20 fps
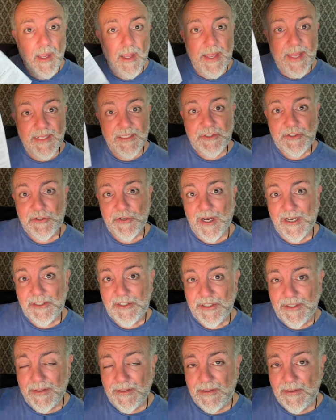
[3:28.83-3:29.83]

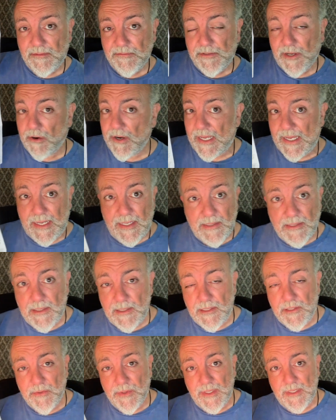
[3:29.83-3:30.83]
Instructions, very easy to